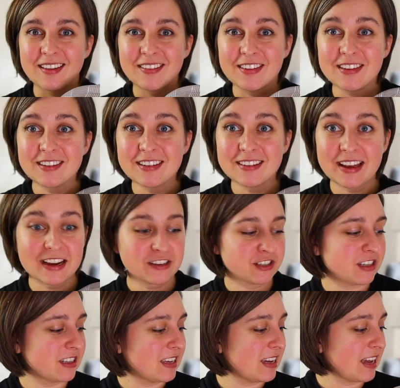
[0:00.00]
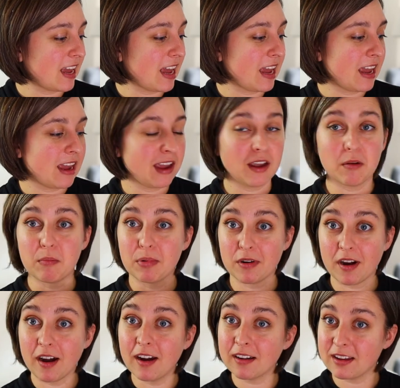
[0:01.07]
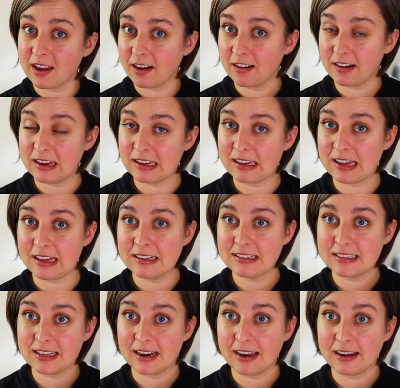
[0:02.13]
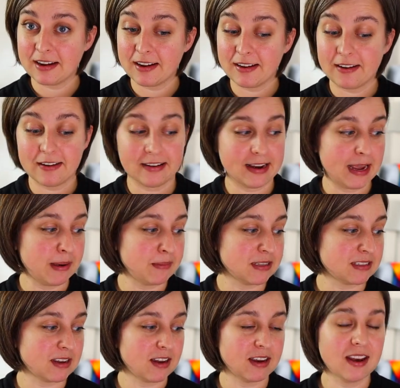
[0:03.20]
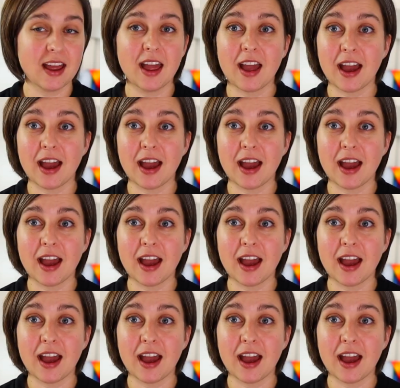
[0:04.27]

This is actually a bra carrying case that I got on Amazon.